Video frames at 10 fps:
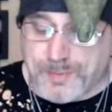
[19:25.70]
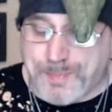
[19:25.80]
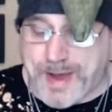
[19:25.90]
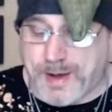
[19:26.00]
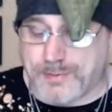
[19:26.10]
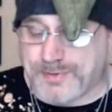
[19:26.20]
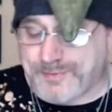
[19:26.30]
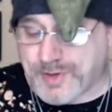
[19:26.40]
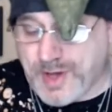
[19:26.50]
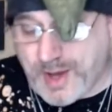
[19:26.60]
the bounds
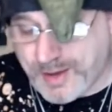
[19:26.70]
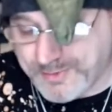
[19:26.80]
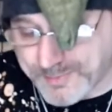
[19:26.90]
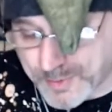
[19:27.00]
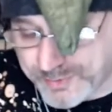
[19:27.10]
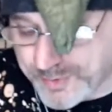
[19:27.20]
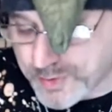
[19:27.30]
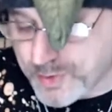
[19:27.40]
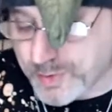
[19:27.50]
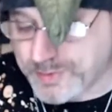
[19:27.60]
of the cosmos
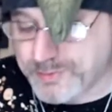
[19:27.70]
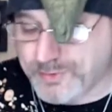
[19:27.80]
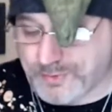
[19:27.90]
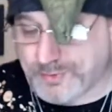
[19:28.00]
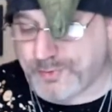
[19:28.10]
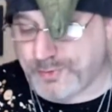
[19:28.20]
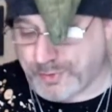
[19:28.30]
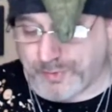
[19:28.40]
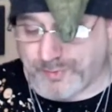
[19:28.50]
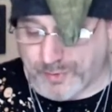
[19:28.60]
according to
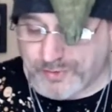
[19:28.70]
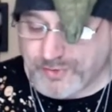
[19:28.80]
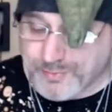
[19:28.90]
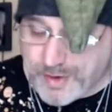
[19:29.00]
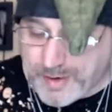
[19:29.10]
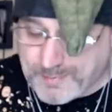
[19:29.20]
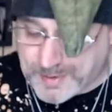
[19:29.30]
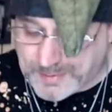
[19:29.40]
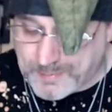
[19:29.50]
universal property